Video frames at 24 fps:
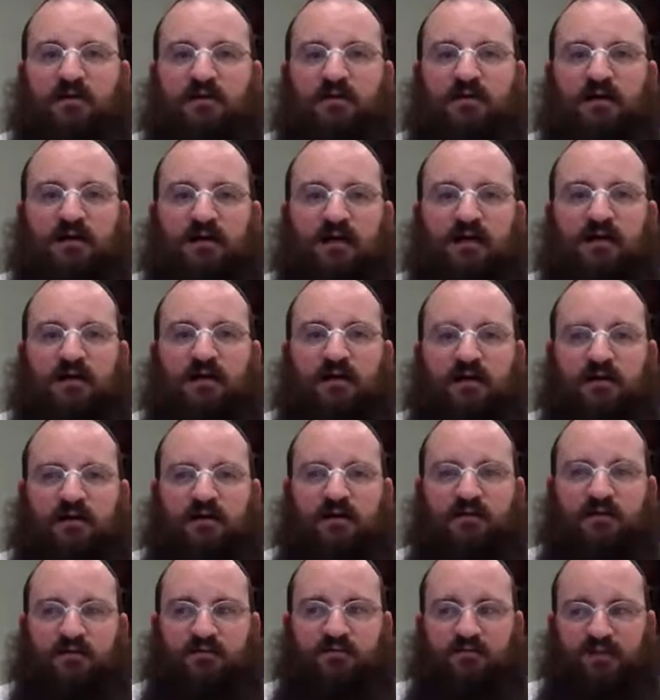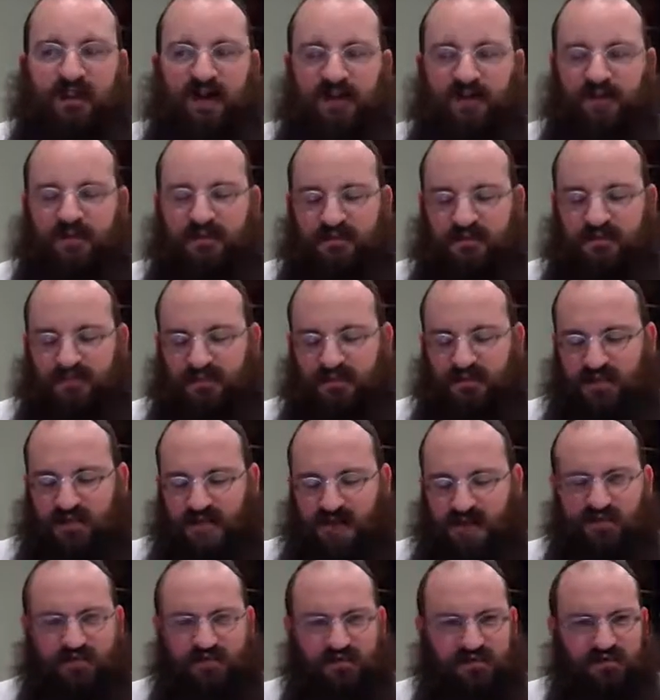The fact is that the
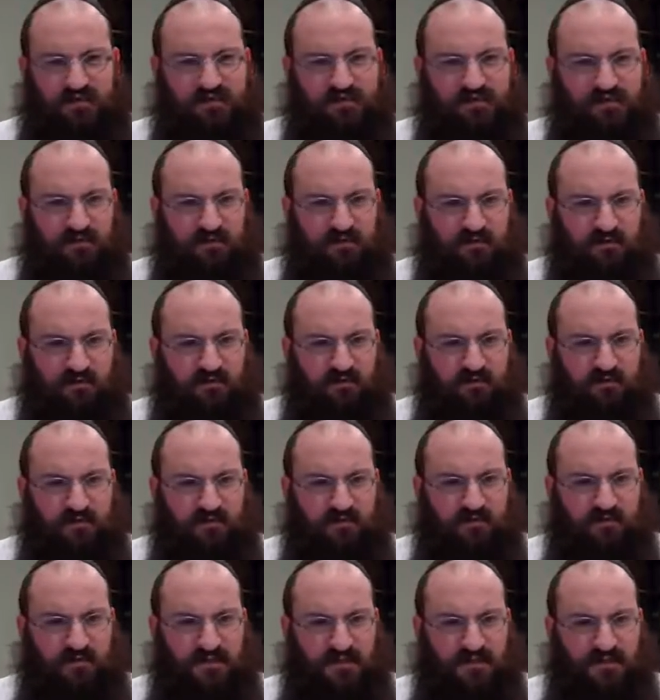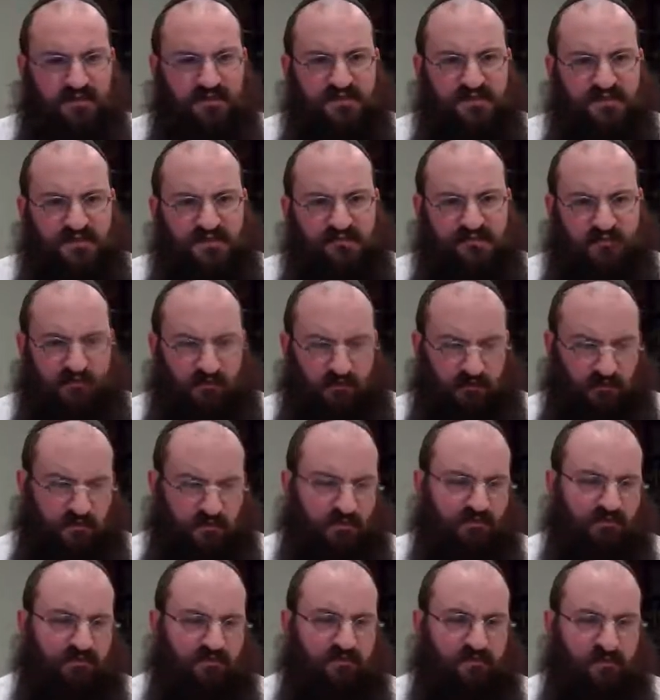animal soul is
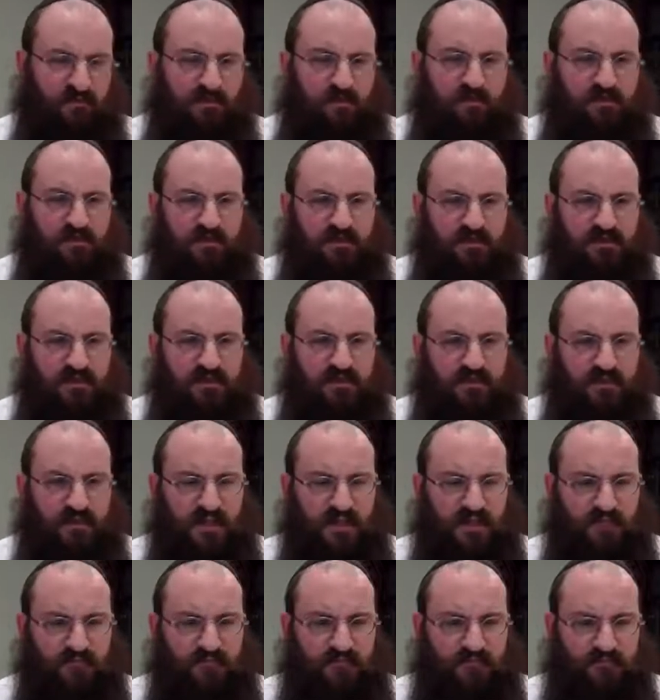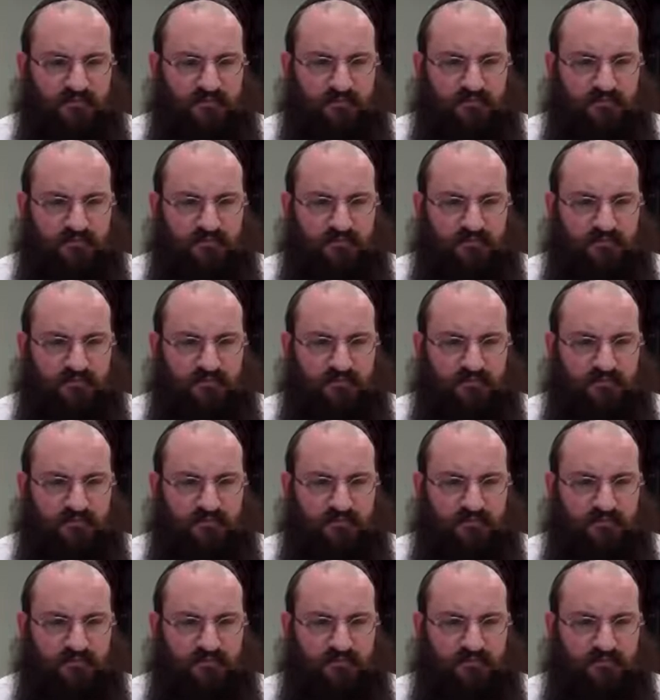looking for worldly pleasure.